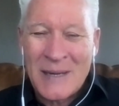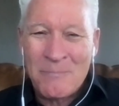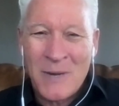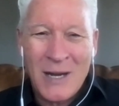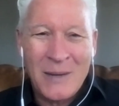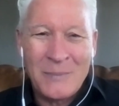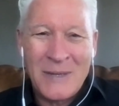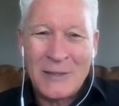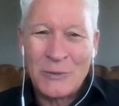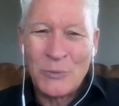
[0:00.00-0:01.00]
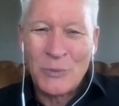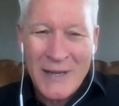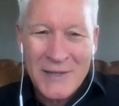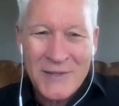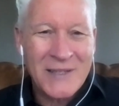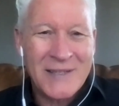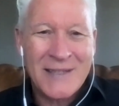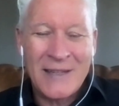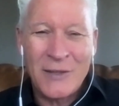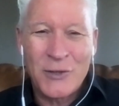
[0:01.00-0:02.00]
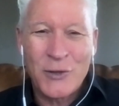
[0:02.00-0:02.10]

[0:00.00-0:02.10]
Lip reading: My mom raised us in the